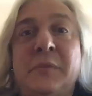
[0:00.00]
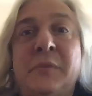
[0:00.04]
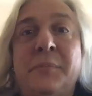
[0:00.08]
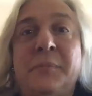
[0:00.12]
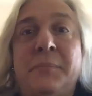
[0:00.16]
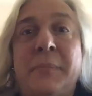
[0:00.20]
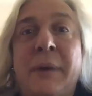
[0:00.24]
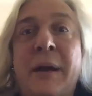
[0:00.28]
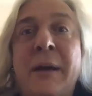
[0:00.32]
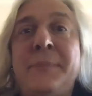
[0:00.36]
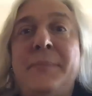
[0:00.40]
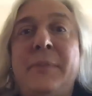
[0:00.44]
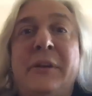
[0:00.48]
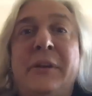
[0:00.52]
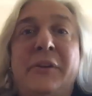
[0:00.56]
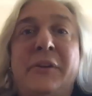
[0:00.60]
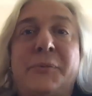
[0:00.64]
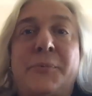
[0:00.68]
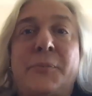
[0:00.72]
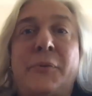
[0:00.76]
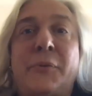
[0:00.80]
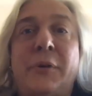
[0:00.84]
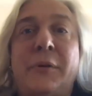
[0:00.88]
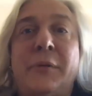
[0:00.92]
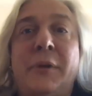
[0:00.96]
My
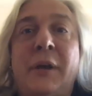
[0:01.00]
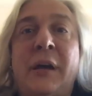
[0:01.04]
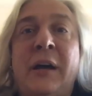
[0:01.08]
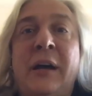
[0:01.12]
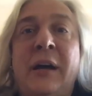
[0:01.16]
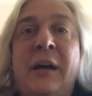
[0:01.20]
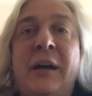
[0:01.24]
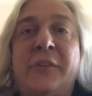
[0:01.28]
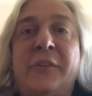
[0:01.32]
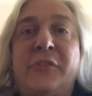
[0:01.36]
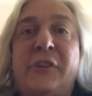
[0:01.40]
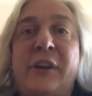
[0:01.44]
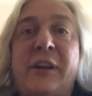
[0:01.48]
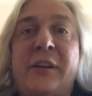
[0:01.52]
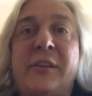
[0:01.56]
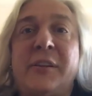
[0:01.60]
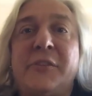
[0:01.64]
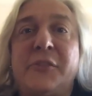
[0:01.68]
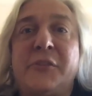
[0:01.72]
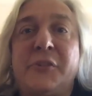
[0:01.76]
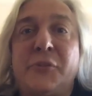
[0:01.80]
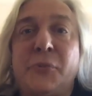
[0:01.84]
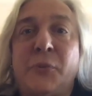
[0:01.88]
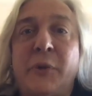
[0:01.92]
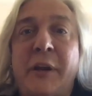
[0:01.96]
biggest pro- uh,
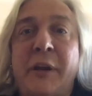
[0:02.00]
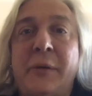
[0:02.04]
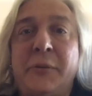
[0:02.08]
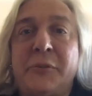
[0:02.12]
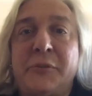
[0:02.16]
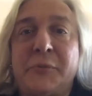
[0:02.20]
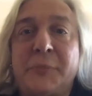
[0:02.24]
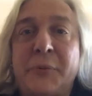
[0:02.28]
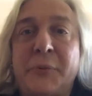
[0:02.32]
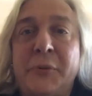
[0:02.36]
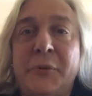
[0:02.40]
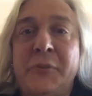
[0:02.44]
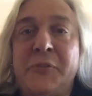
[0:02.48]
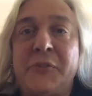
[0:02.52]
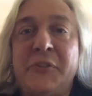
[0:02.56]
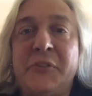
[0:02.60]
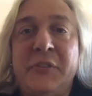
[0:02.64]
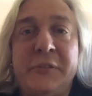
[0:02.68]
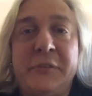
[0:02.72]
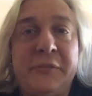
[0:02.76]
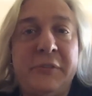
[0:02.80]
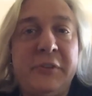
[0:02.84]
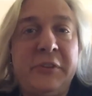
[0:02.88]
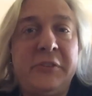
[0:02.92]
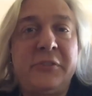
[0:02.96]
when I was approaching
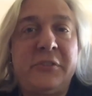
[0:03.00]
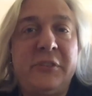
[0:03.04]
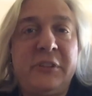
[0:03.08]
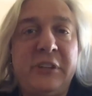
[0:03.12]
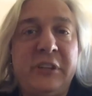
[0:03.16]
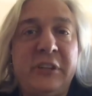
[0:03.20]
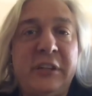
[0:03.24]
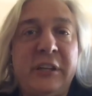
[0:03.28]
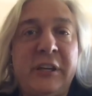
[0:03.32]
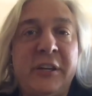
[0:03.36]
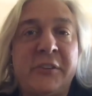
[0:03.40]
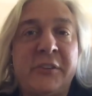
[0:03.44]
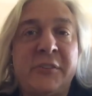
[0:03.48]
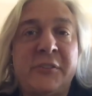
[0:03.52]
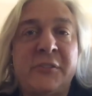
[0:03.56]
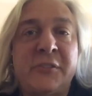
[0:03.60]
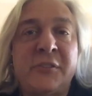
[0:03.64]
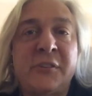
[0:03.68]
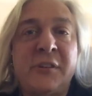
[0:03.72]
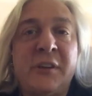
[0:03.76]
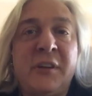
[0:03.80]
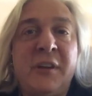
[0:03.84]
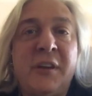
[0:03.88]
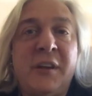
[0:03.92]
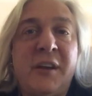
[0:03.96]
the VCDX
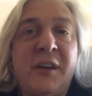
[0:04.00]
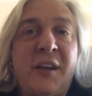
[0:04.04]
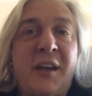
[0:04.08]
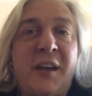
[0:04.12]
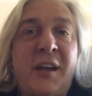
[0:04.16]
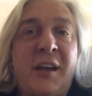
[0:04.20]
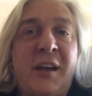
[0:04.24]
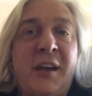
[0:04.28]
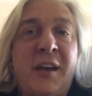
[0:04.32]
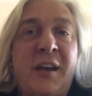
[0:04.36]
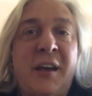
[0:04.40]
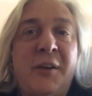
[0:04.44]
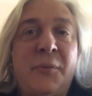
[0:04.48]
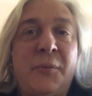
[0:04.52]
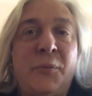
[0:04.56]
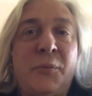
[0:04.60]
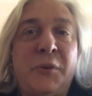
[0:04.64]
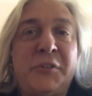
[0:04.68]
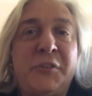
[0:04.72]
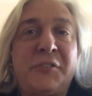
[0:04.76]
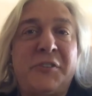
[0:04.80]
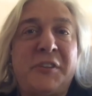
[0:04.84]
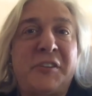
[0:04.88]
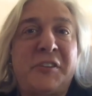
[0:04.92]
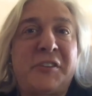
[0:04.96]
uh,
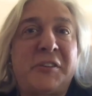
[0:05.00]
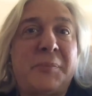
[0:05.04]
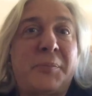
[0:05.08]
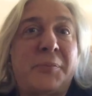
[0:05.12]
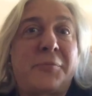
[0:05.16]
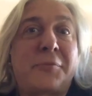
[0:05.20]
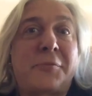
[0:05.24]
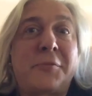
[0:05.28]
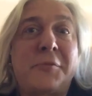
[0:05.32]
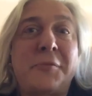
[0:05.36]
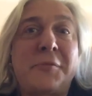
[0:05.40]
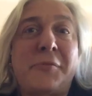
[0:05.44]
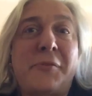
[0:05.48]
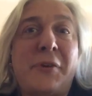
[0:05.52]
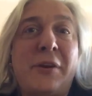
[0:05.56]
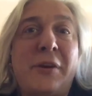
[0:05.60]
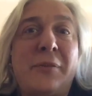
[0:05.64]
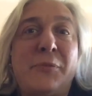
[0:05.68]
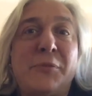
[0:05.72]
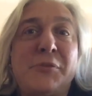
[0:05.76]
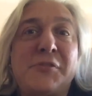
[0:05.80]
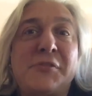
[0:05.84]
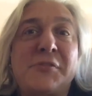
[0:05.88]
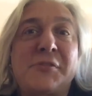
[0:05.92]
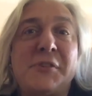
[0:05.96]
was that the program
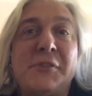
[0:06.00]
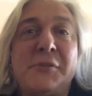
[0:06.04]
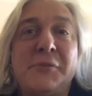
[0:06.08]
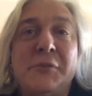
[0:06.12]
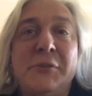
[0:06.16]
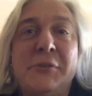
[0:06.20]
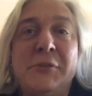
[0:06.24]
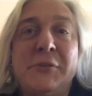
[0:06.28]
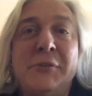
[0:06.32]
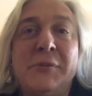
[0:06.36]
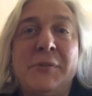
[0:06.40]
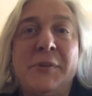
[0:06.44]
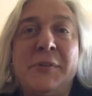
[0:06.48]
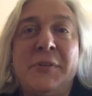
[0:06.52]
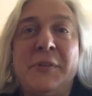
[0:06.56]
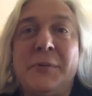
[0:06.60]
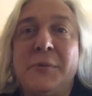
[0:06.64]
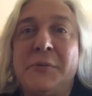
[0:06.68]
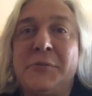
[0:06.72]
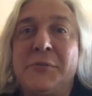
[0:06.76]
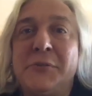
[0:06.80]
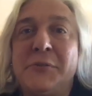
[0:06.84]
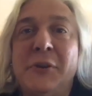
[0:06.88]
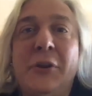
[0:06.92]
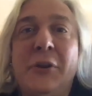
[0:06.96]
was so new and there
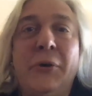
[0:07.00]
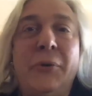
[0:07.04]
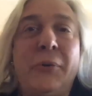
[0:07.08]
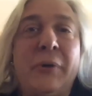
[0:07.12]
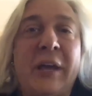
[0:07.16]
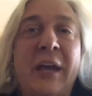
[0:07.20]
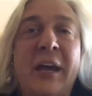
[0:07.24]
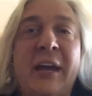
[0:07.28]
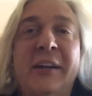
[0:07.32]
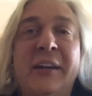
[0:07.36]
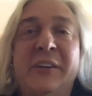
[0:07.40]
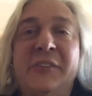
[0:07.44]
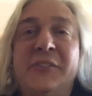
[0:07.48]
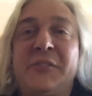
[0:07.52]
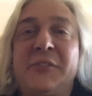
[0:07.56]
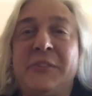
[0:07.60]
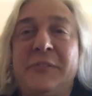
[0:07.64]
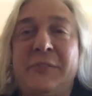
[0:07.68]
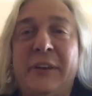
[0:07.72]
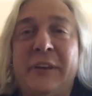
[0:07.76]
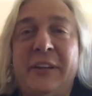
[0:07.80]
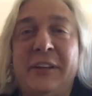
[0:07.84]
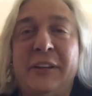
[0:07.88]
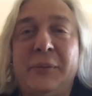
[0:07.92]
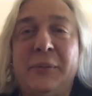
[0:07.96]
was no guidance
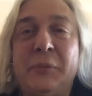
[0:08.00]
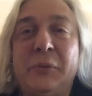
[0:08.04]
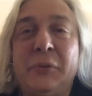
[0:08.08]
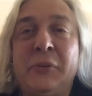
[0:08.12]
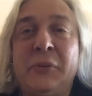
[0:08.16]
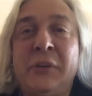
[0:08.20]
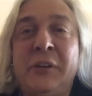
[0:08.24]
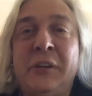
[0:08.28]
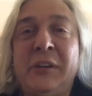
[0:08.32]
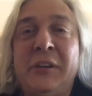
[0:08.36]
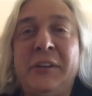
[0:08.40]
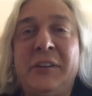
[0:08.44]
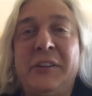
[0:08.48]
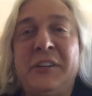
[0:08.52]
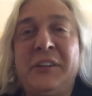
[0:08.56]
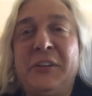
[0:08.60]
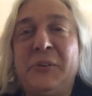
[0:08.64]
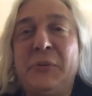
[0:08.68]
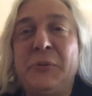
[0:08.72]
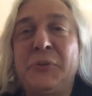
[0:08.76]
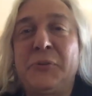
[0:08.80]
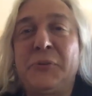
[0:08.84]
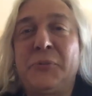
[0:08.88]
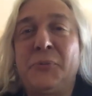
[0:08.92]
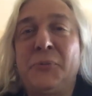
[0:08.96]
available. There
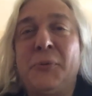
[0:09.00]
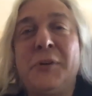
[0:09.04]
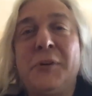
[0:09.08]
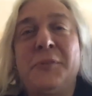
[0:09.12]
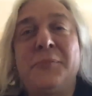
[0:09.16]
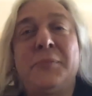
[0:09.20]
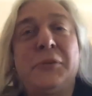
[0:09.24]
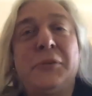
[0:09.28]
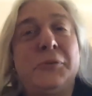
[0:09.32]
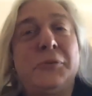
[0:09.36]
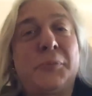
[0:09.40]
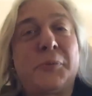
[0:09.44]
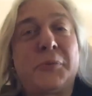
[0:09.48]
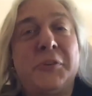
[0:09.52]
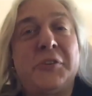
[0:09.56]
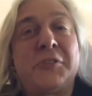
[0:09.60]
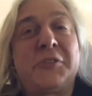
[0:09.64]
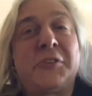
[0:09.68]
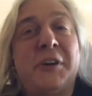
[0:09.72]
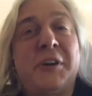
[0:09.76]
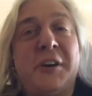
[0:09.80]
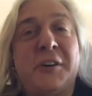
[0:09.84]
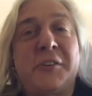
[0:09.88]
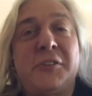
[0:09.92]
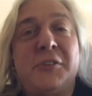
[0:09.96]
was one blueprint
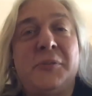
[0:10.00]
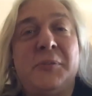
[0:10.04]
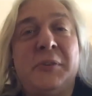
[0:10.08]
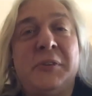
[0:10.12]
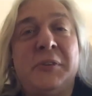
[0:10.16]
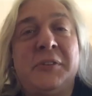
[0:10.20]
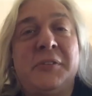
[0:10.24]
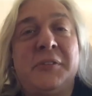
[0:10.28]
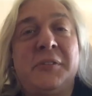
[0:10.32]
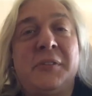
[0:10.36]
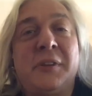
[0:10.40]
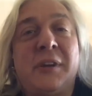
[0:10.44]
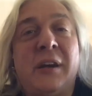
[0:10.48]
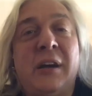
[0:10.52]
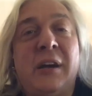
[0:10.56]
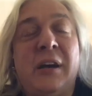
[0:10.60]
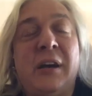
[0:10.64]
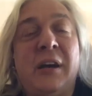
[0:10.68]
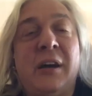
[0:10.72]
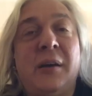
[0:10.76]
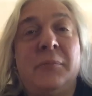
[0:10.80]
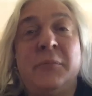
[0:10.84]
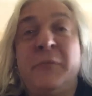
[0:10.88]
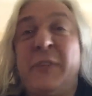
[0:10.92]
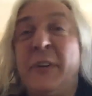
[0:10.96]
document,
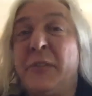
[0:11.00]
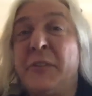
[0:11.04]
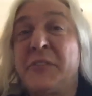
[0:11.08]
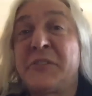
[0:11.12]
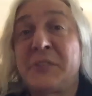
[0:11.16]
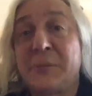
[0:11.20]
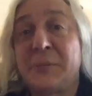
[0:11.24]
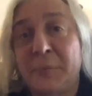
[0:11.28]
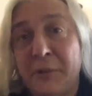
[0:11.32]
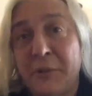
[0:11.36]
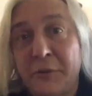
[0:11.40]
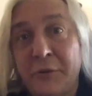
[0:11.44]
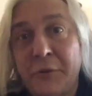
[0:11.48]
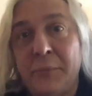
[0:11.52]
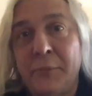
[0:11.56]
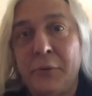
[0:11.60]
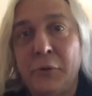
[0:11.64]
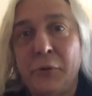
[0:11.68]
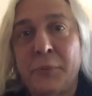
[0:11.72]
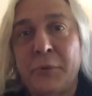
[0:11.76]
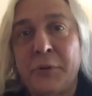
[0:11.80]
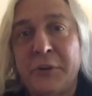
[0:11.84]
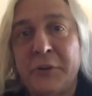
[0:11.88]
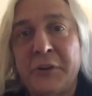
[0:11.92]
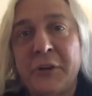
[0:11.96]
um, very similar to the
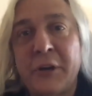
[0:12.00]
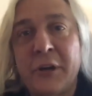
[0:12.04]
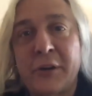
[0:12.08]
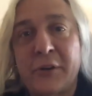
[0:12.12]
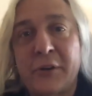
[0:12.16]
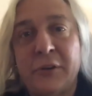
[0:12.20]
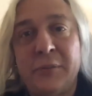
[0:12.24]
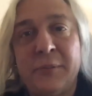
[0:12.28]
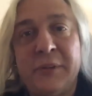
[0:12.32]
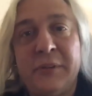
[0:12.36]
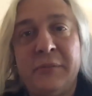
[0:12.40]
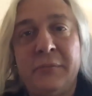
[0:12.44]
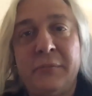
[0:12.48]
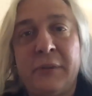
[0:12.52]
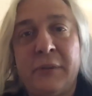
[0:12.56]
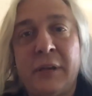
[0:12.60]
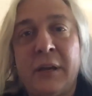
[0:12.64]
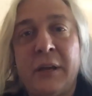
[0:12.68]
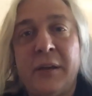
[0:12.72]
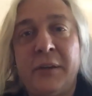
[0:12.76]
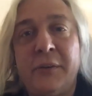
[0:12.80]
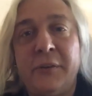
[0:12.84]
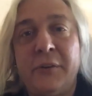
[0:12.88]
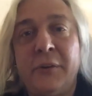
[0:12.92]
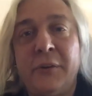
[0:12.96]
blueprint document
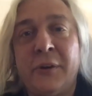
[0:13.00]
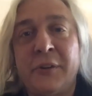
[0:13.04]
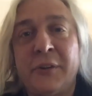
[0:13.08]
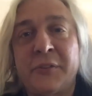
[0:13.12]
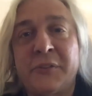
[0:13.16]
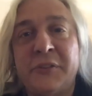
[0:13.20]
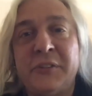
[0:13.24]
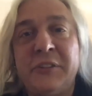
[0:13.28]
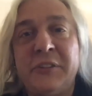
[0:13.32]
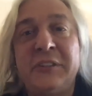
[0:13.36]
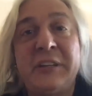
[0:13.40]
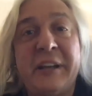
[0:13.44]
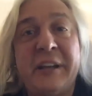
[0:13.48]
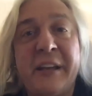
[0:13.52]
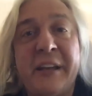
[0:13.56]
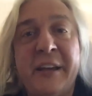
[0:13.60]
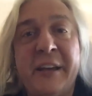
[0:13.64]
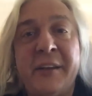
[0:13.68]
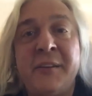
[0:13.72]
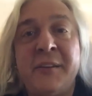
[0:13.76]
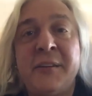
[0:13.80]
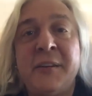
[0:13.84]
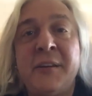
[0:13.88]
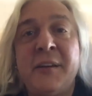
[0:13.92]
uh, you all see today.